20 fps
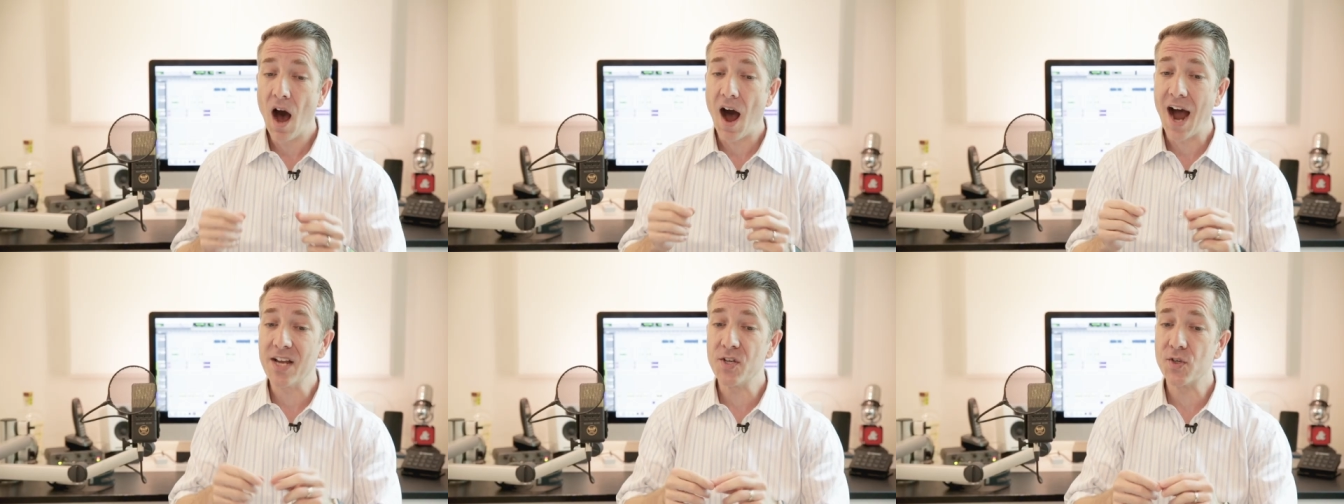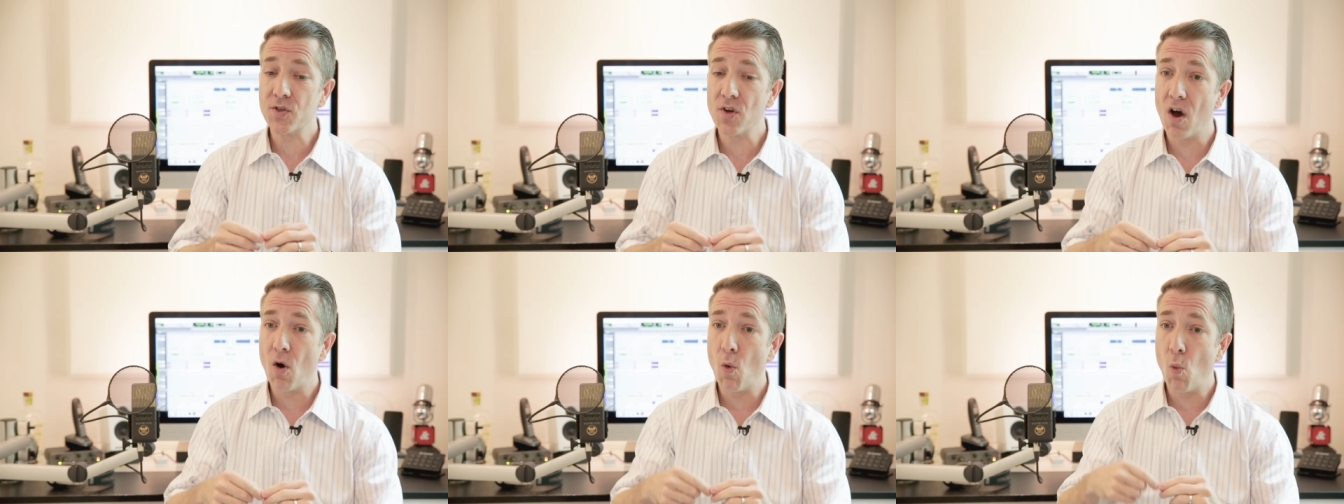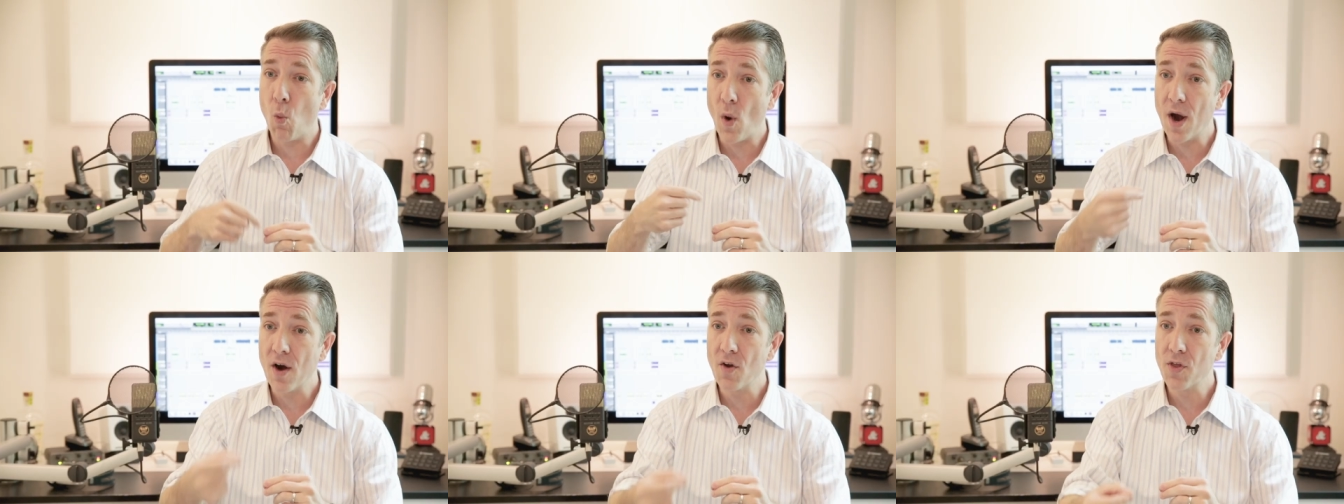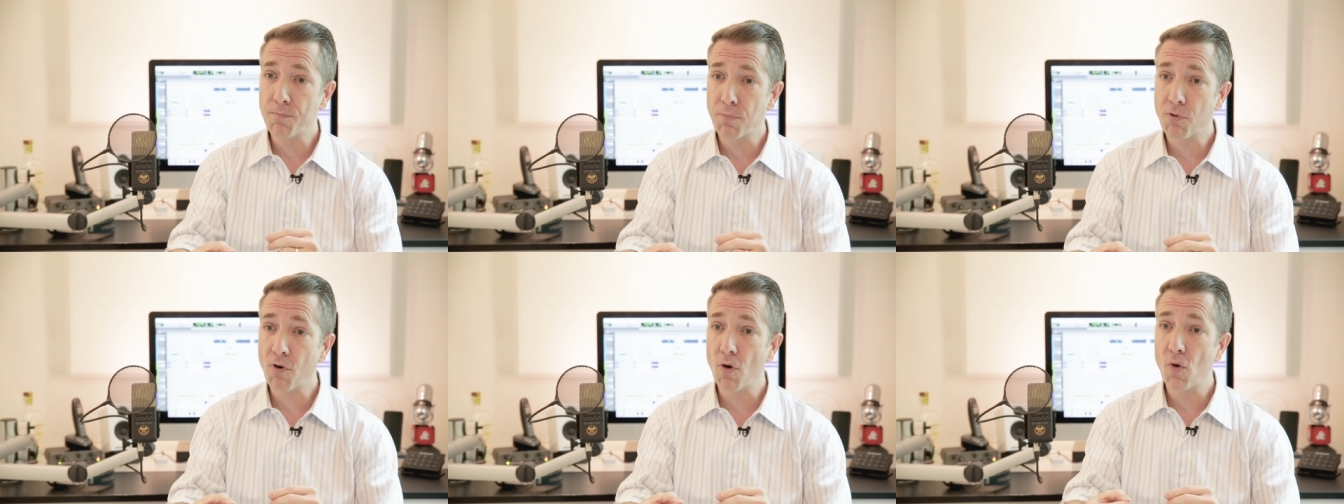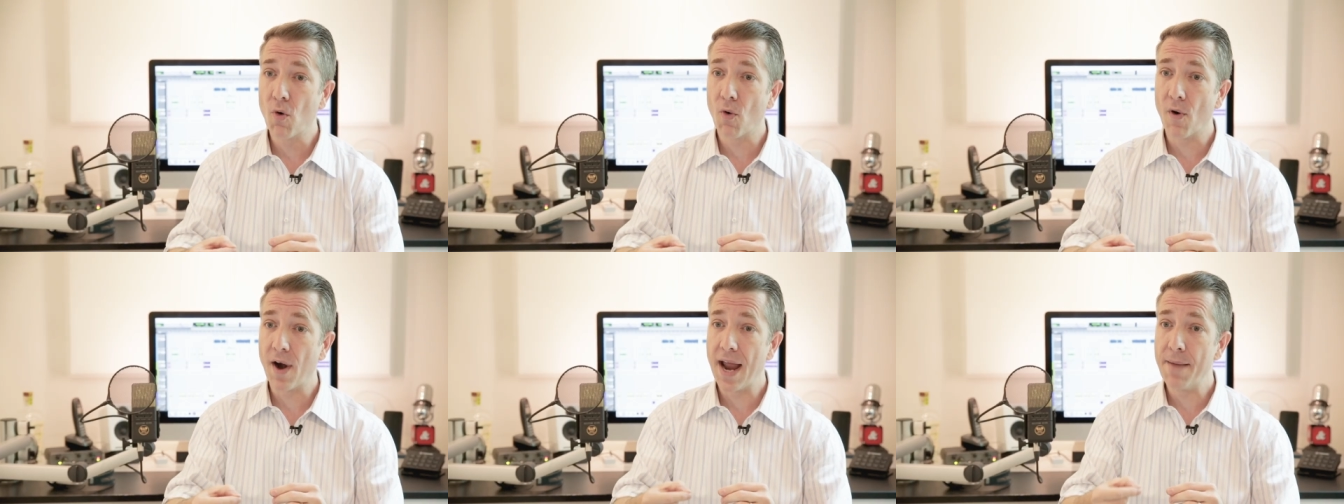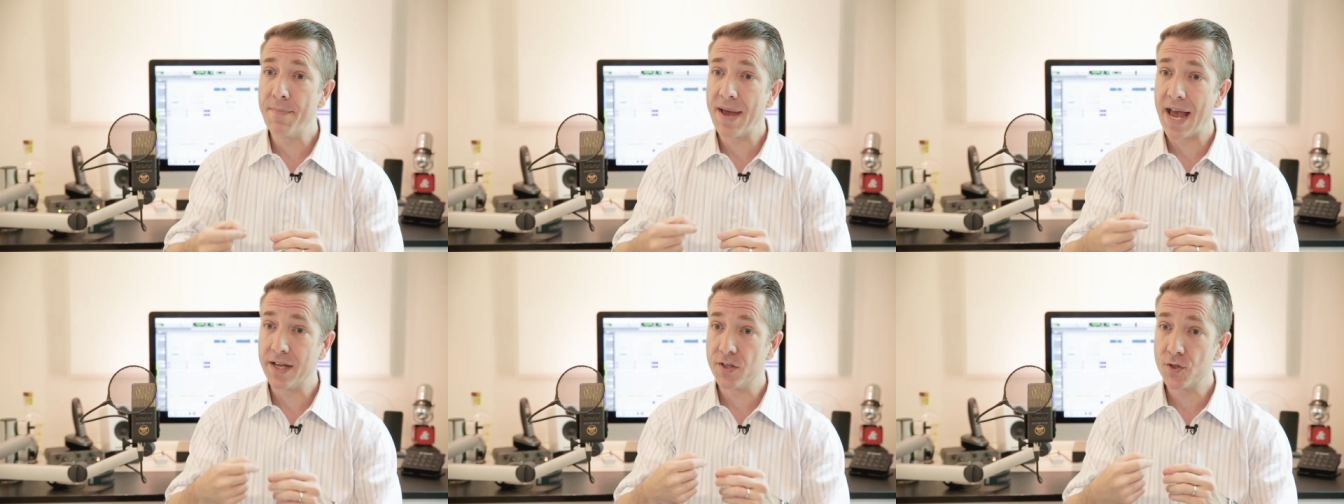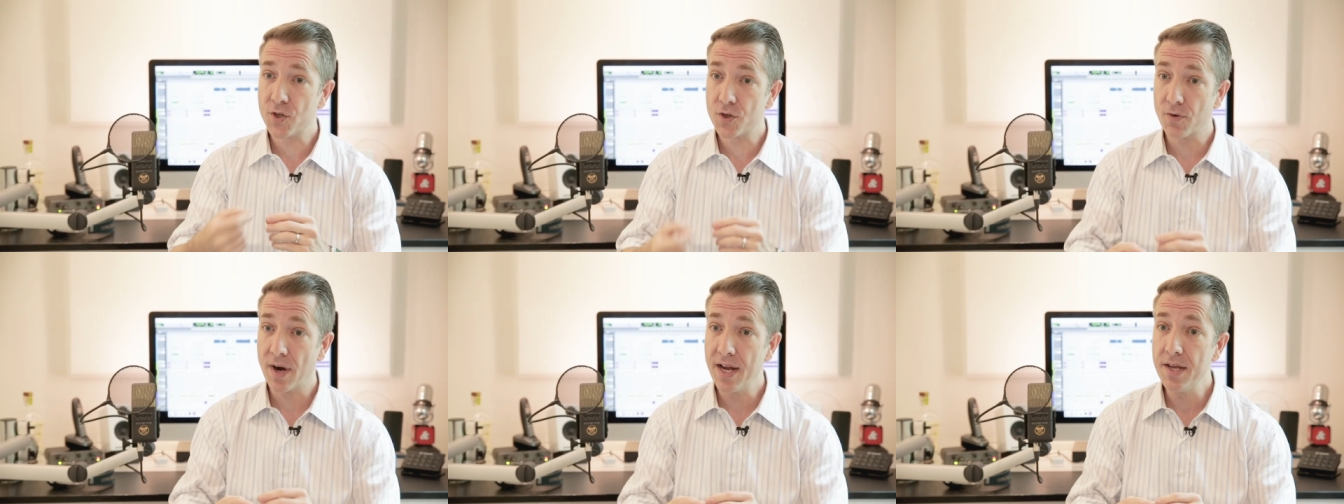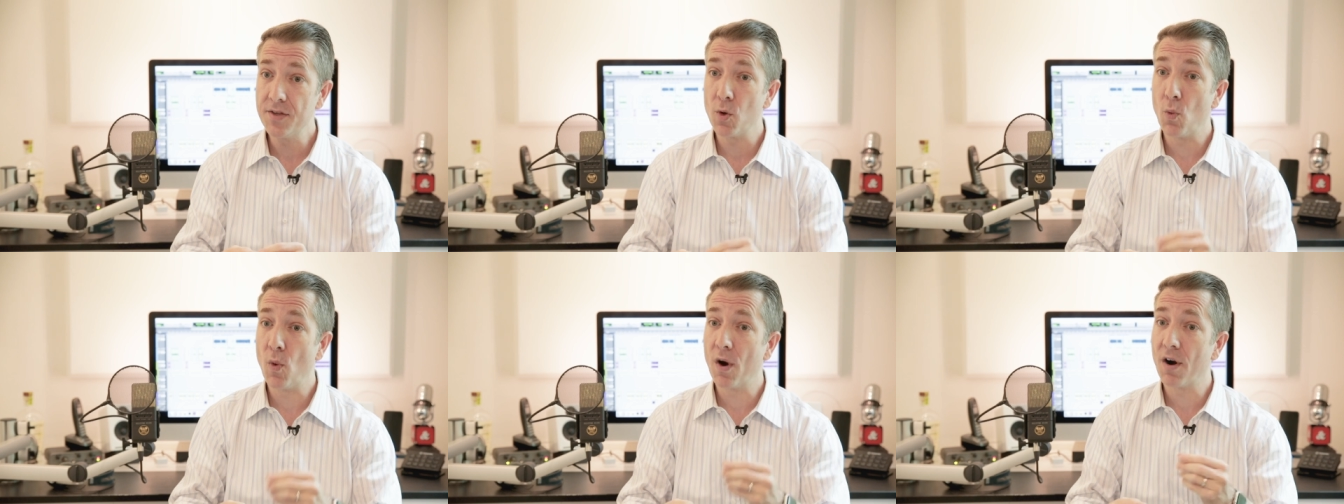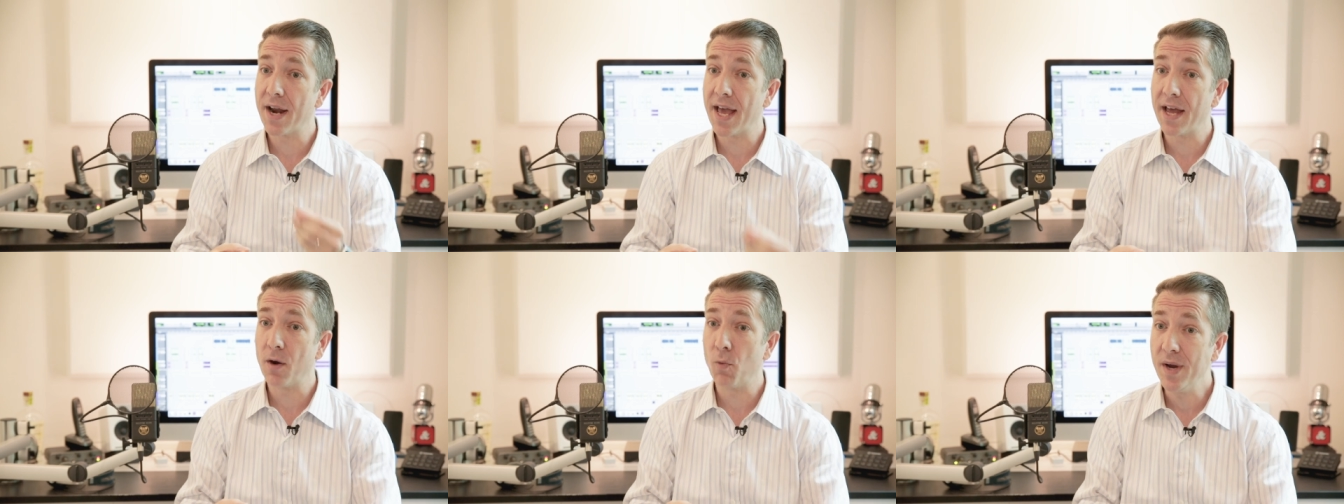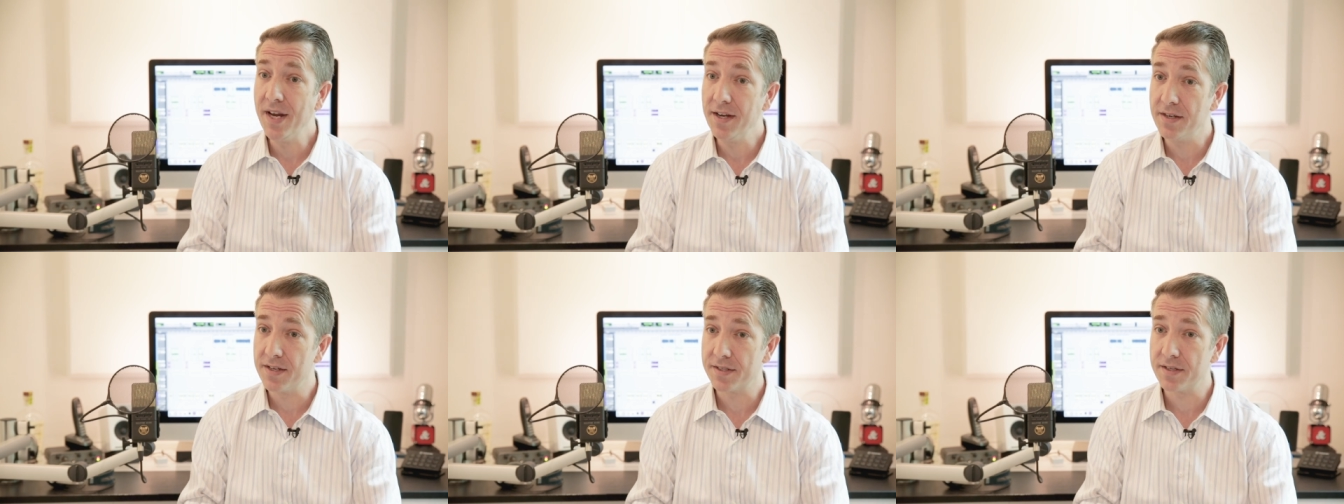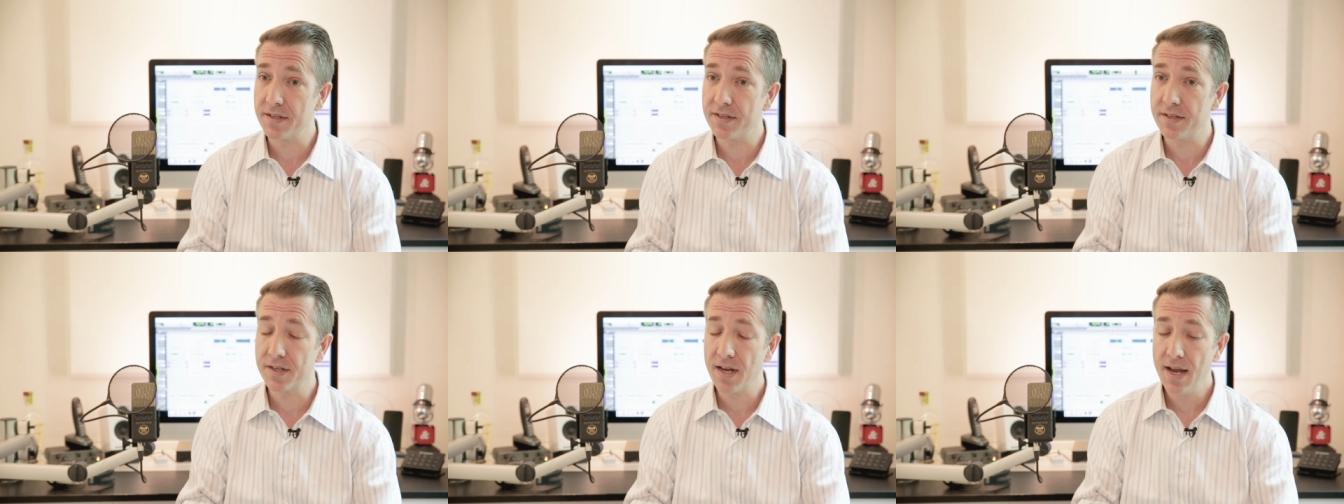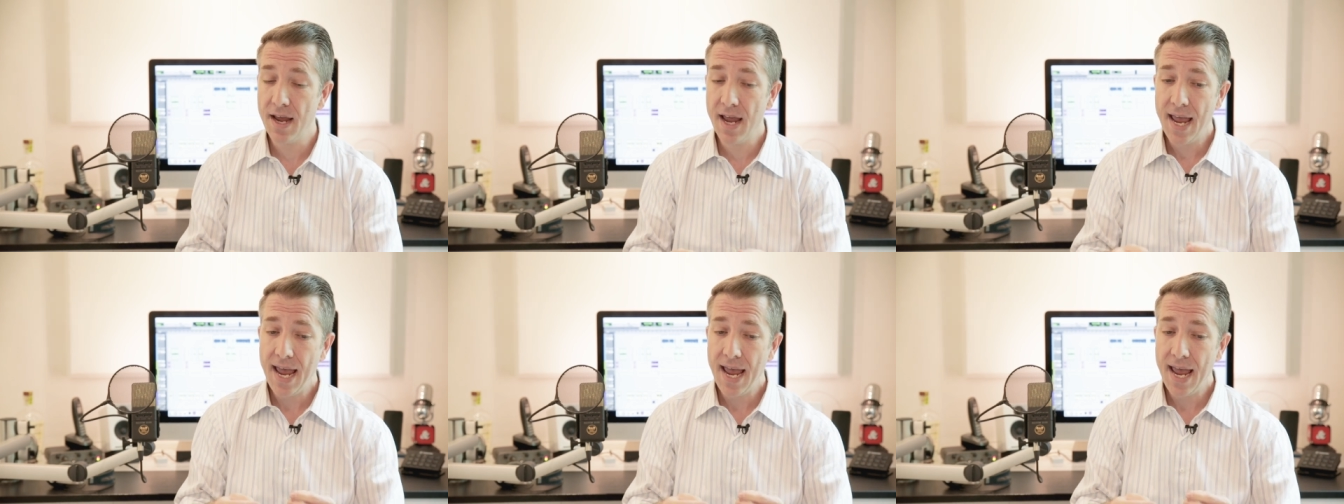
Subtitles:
I saw where the program had strengths and where it had weaknesses.